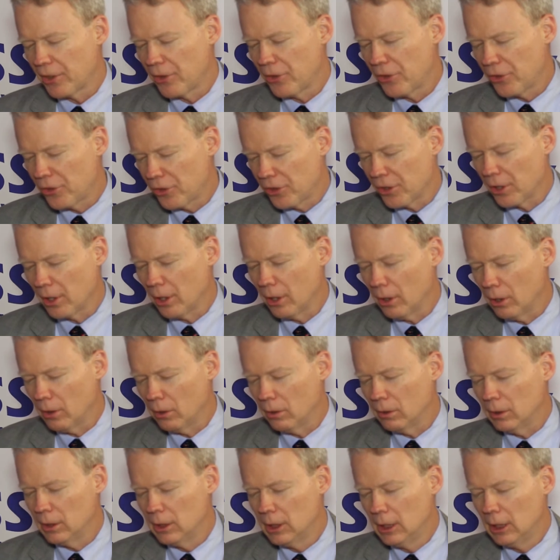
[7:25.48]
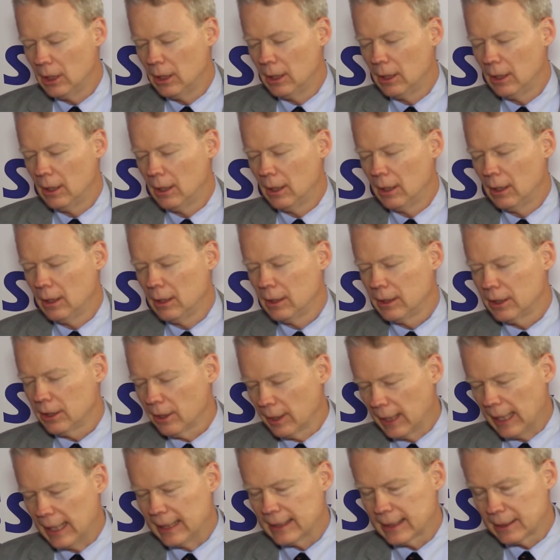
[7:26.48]
So
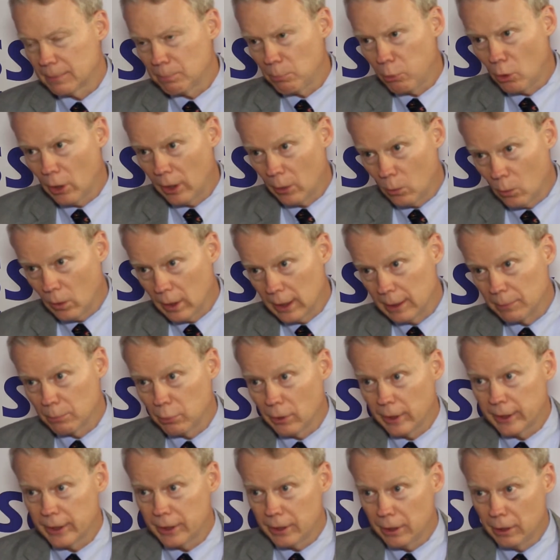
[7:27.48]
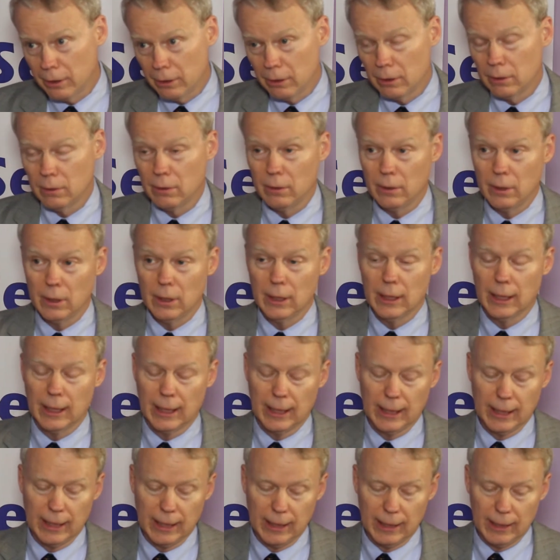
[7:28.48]
that's point one. Point two,
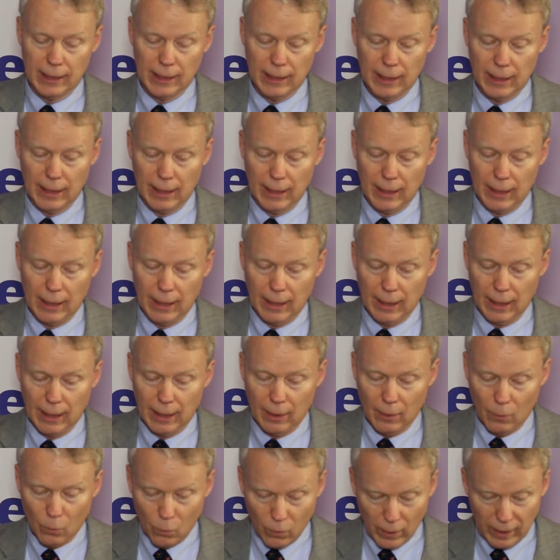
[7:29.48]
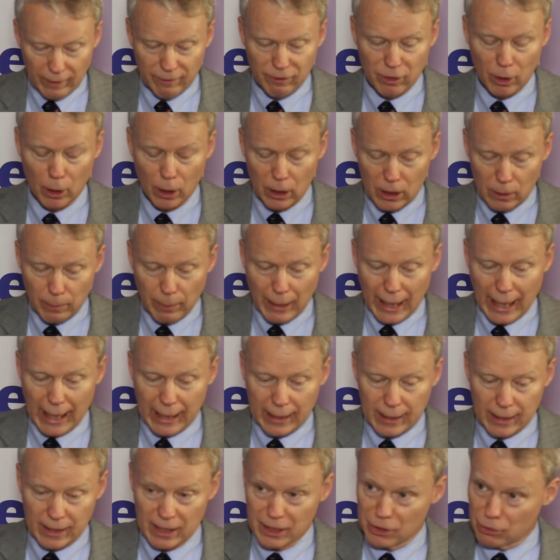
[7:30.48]
we've looked
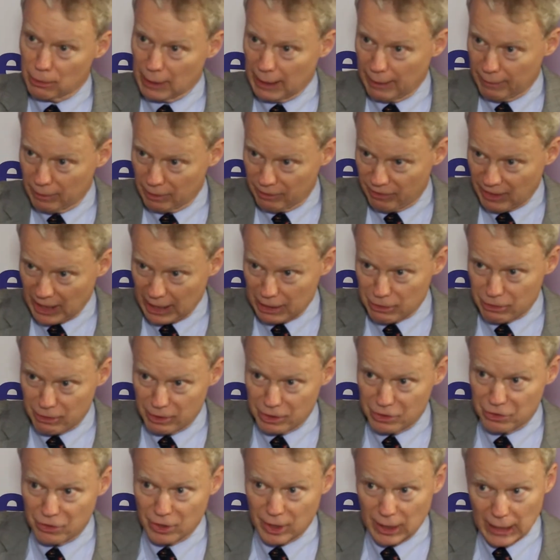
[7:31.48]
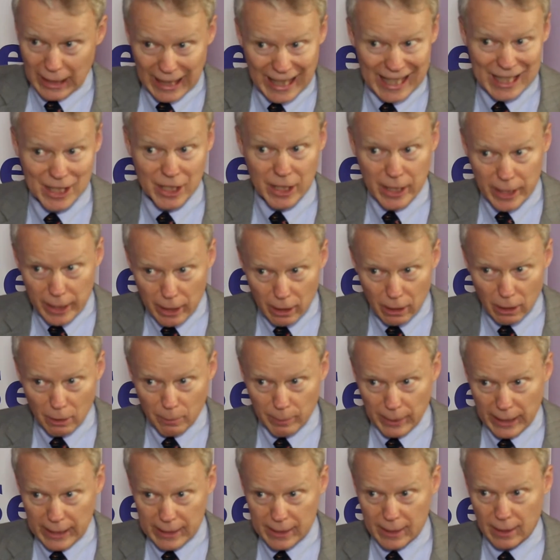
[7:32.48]
back at the travel advisories for the last
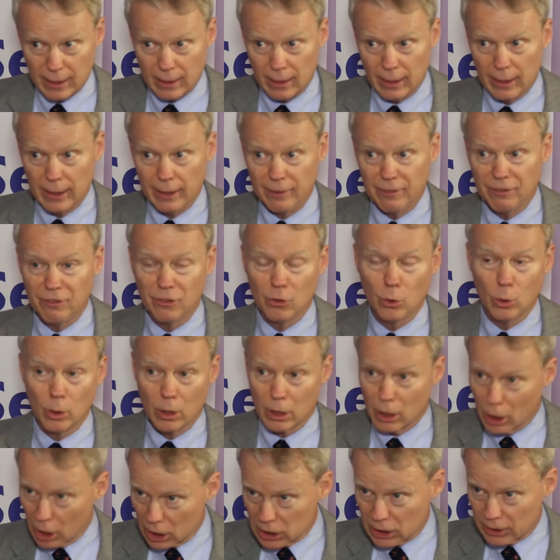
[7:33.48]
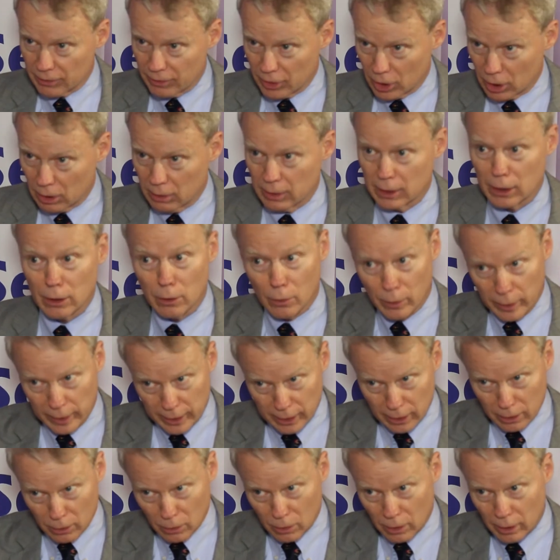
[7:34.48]
year, basically, for Kosovo,
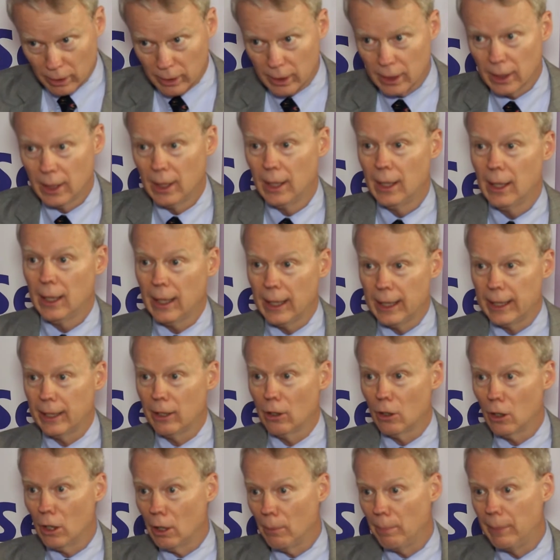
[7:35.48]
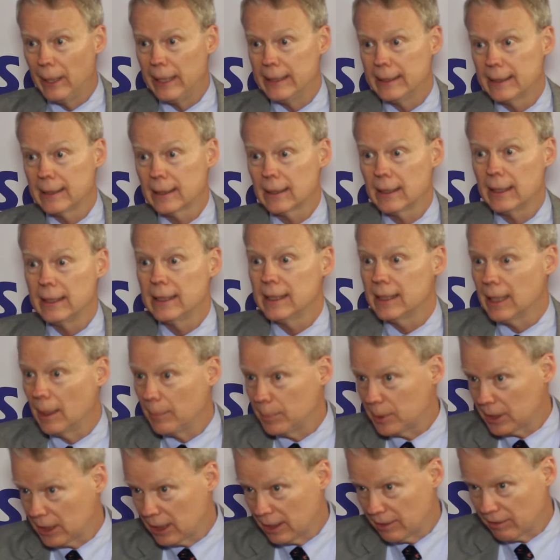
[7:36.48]
including the north, and they're all basically
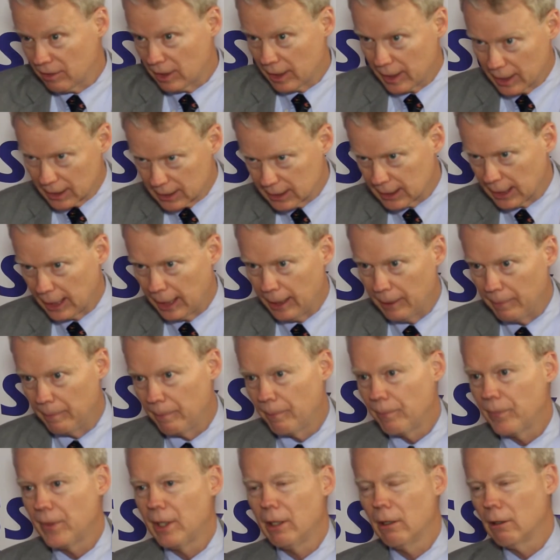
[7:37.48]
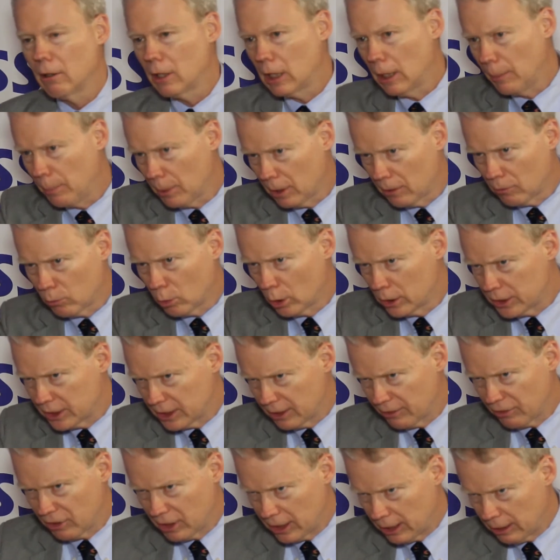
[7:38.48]
substantively the same. There are a couple of words
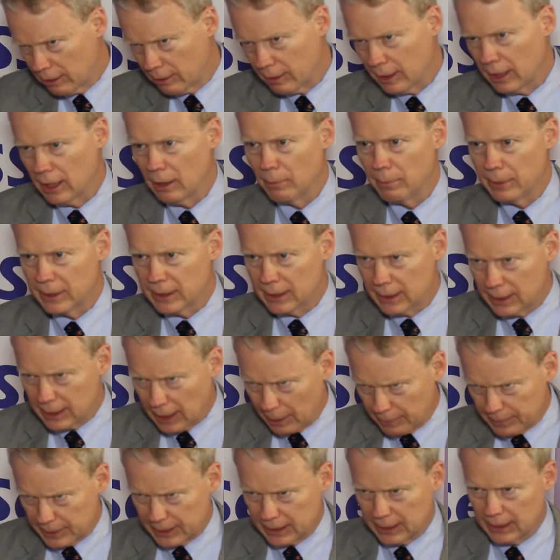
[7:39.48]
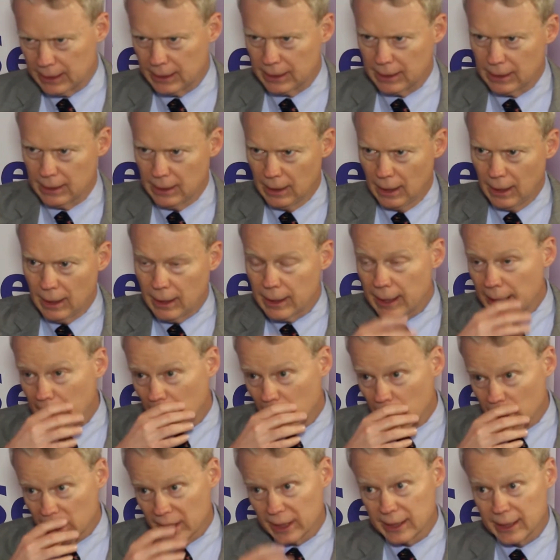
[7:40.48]
different here and there, but substance,
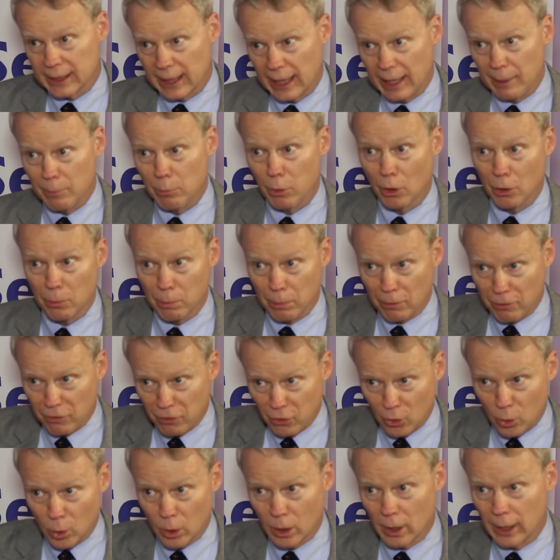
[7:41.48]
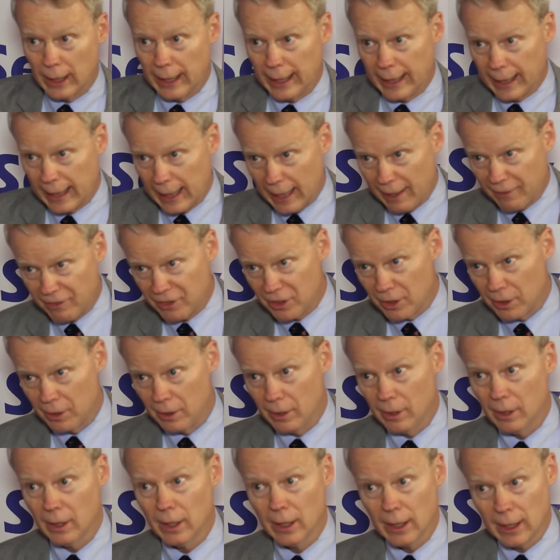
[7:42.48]
they were the same both before and
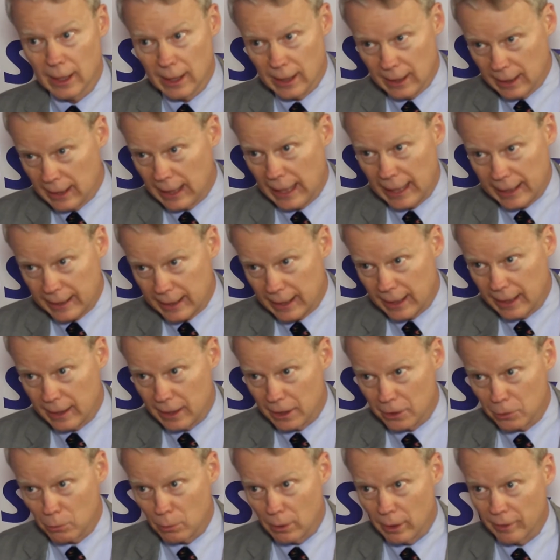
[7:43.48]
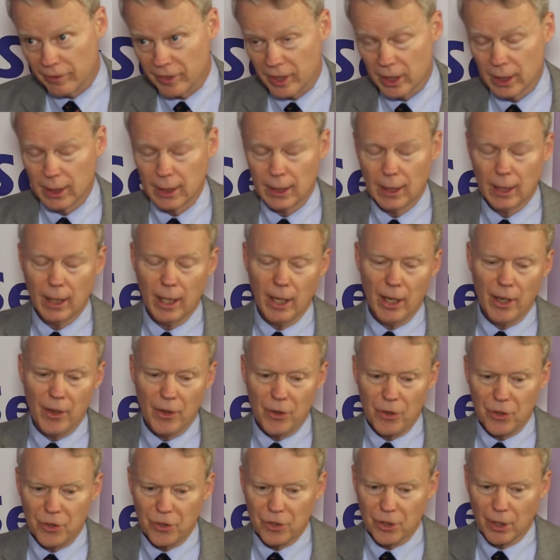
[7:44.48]
after that day, the 12th.
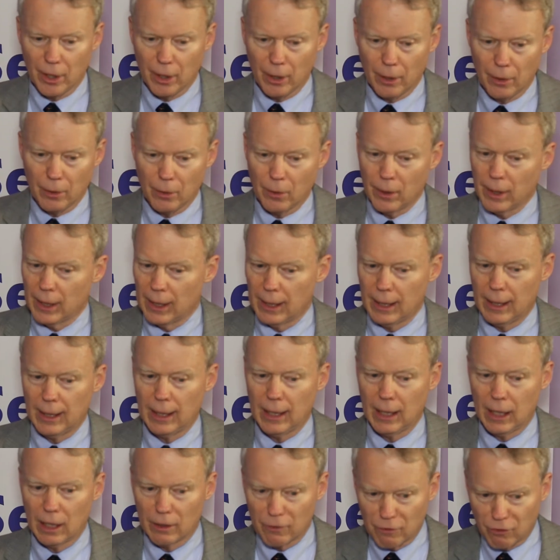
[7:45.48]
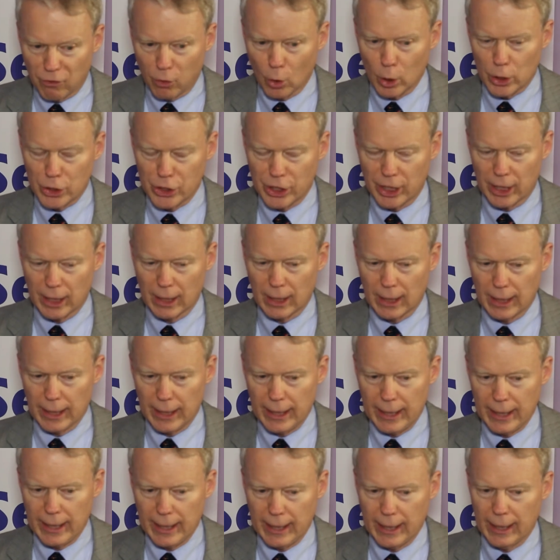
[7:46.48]
So
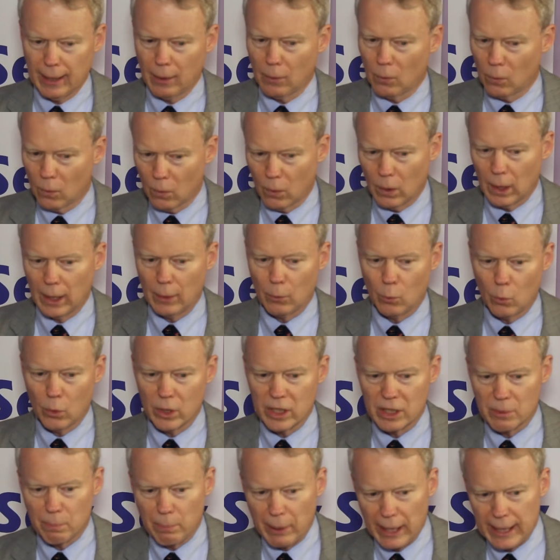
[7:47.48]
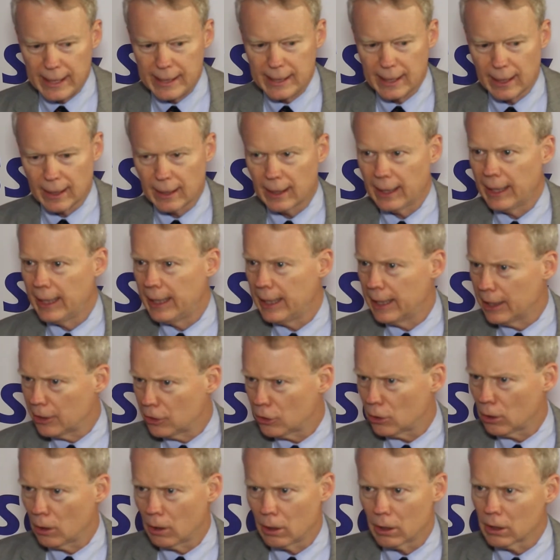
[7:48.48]
unfortunately, what was basically an
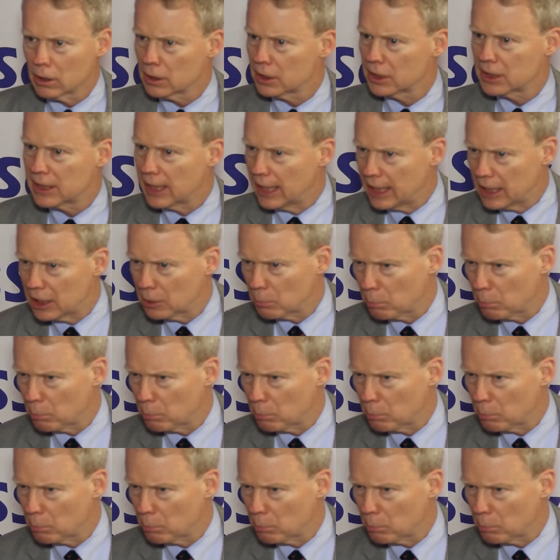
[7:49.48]
internal State